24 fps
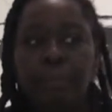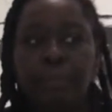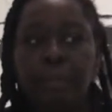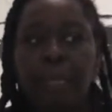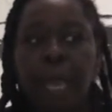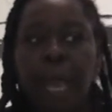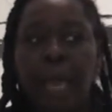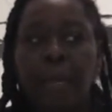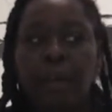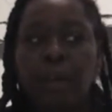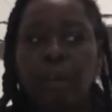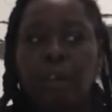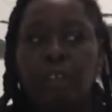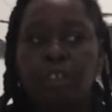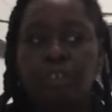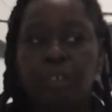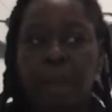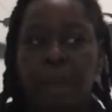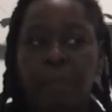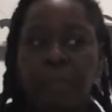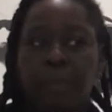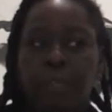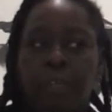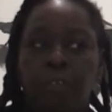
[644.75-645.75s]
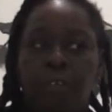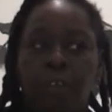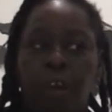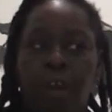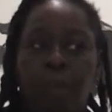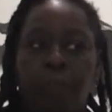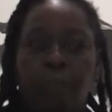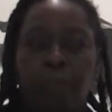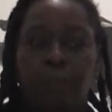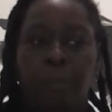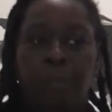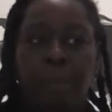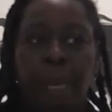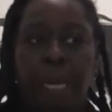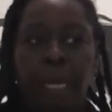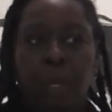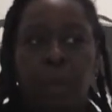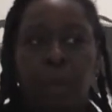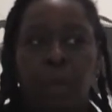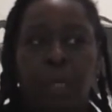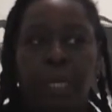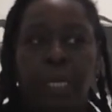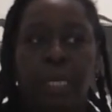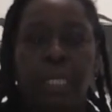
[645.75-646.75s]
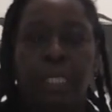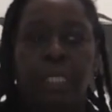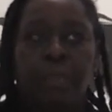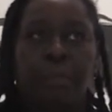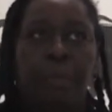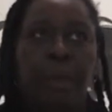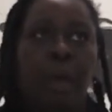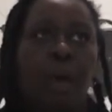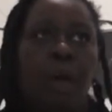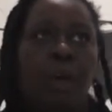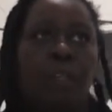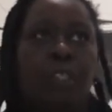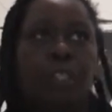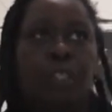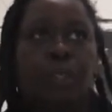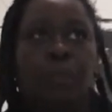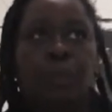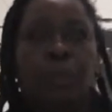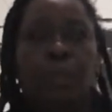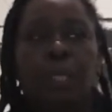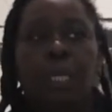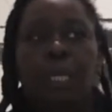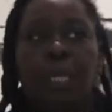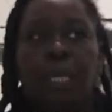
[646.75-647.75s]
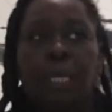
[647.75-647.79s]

I got a travel grant from my college, my art school,